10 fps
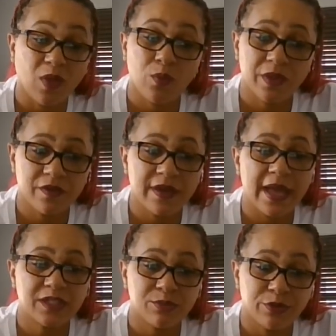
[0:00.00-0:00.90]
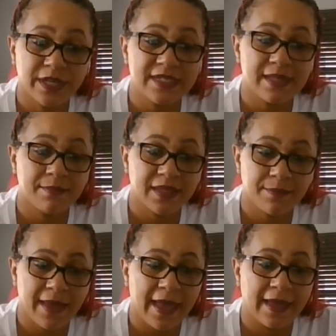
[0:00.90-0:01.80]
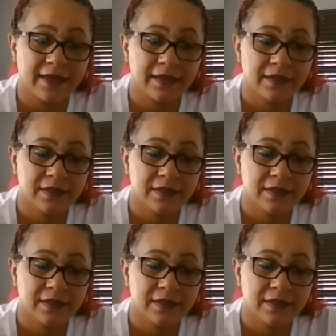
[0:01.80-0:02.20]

Whether or not to bring something back.